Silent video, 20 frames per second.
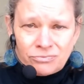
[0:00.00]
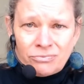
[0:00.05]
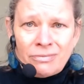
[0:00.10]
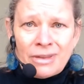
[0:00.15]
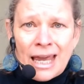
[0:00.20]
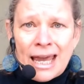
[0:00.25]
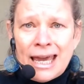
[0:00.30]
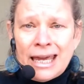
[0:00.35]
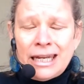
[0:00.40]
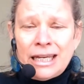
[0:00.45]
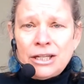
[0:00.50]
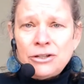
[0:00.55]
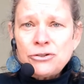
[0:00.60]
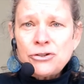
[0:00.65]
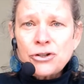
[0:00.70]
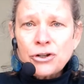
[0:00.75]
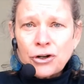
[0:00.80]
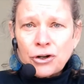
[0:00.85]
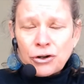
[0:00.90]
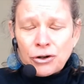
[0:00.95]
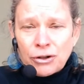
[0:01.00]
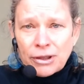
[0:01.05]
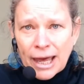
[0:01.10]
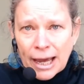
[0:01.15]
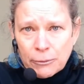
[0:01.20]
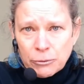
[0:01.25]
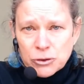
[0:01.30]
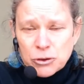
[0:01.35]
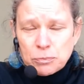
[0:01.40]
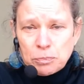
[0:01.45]
And in turn,
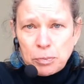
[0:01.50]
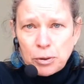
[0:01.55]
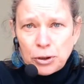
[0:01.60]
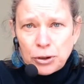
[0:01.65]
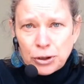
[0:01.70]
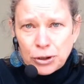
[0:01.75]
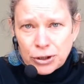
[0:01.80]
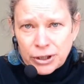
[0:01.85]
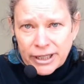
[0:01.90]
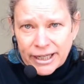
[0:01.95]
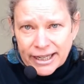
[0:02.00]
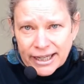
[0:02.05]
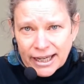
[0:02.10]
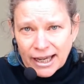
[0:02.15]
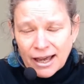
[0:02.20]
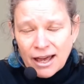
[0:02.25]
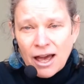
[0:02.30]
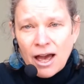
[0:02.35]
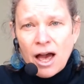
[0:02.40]
that was pulling